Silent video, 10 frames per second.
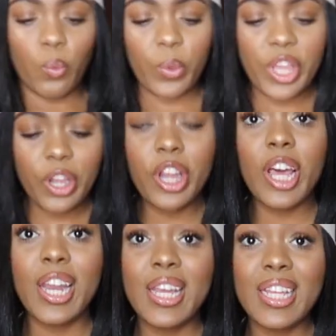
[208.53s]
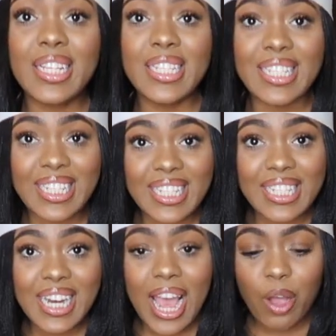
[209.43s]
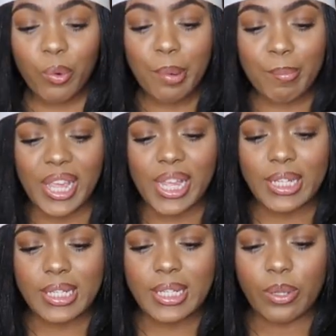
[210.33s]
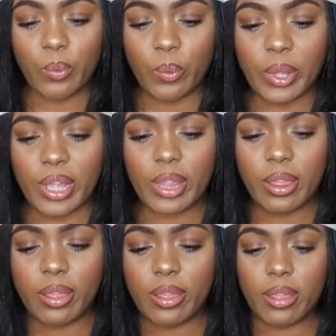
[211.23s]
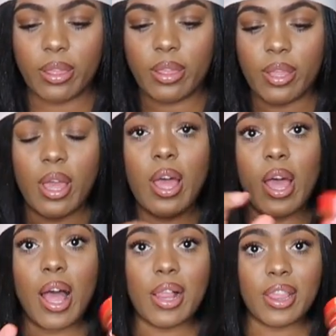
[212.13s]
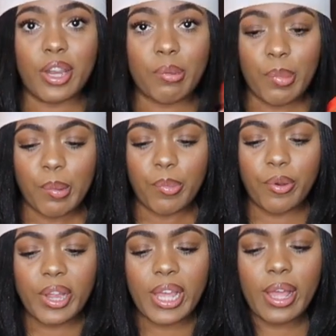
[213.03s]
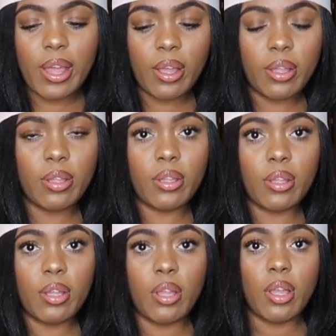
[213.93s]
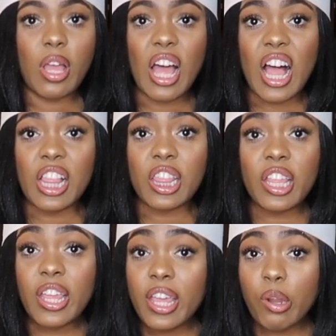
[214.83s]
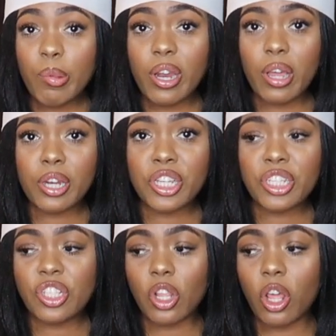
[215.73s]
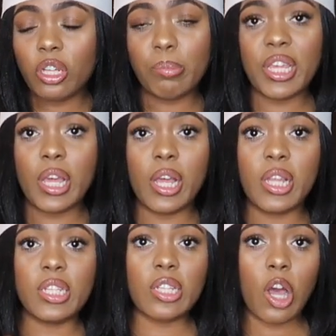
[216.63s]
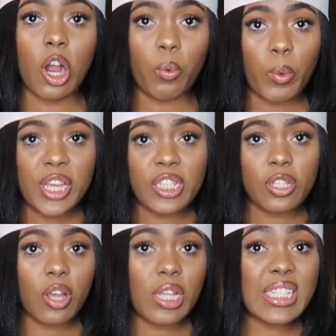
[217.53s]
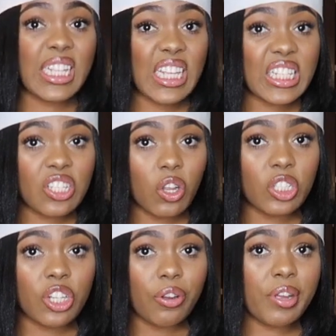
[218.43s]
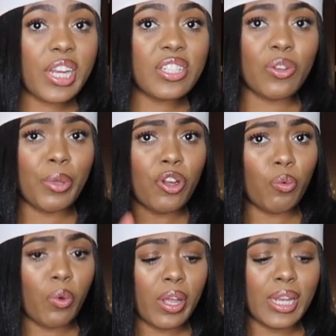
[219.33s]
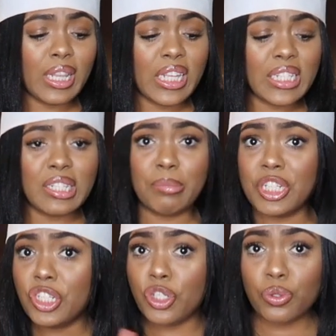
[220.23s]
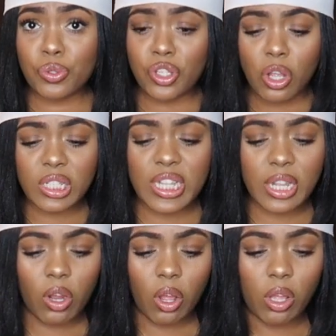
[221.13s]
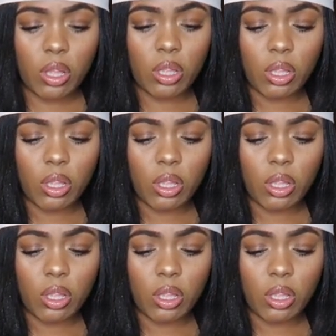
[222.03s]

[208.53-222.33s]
We are gonna season our meat with a little paprika, a little bit of onion salt because our wing sauce is salted already, so we don't want these to be too salty at all.